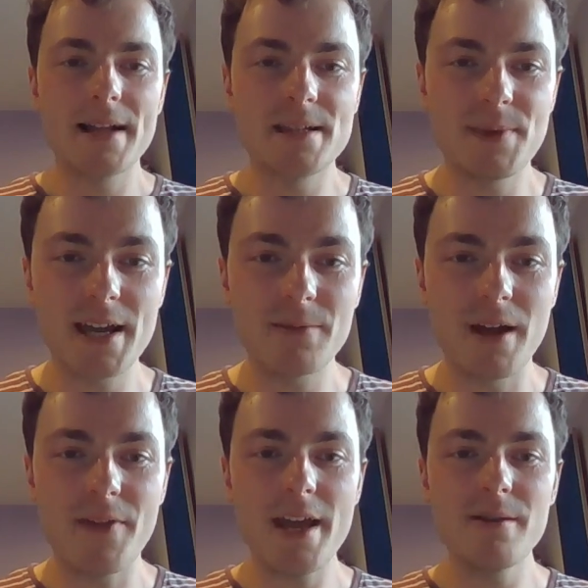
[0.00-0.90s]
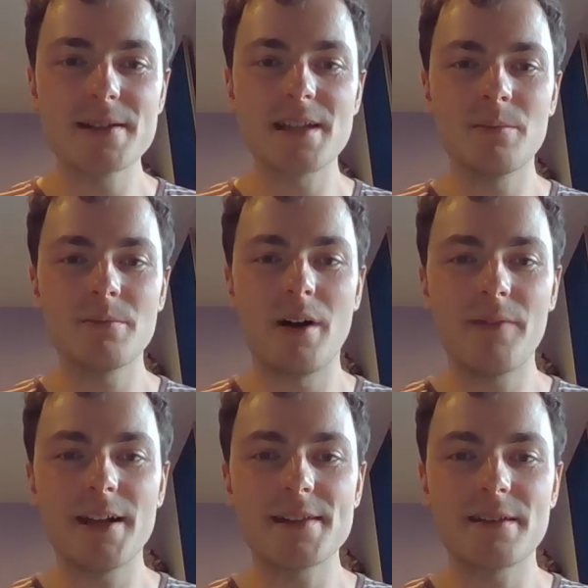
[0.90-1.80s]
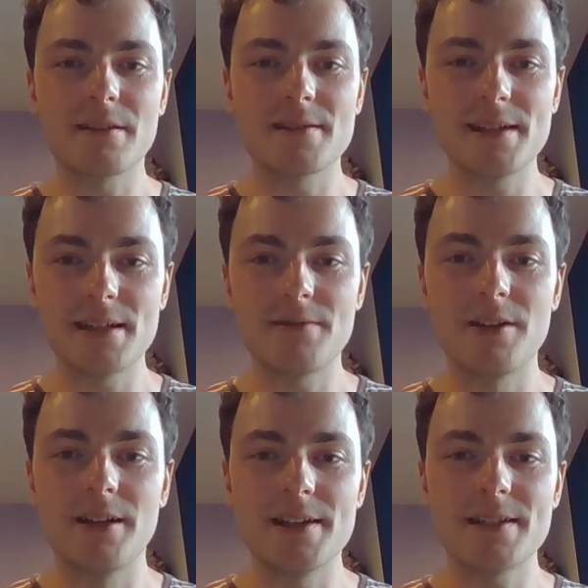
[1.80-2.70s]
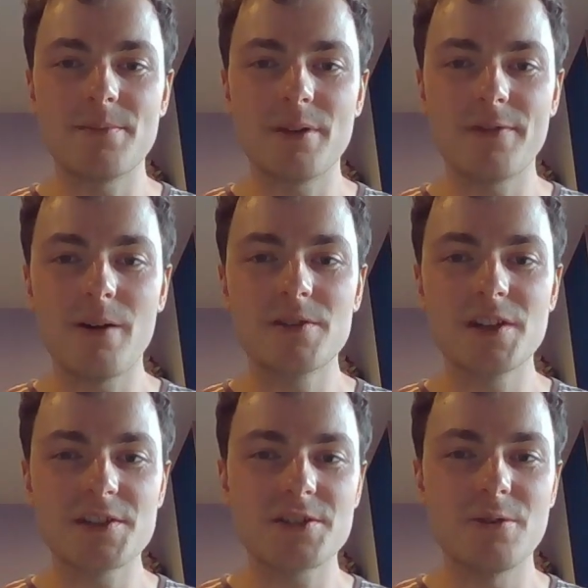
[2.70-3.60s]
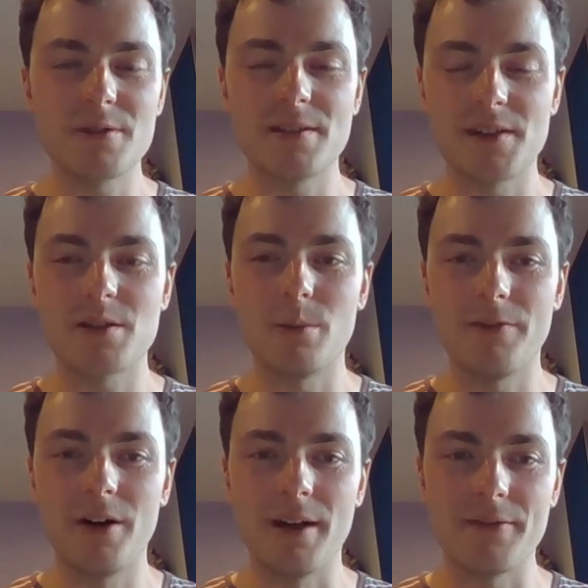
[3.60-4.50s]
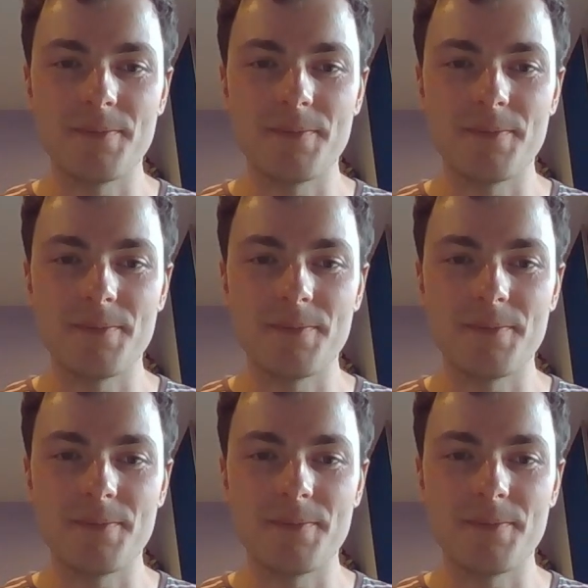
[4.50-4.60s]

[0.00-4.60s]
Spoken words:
To begin with, here are some athletes I considered for the list, but fell just short of the top 5.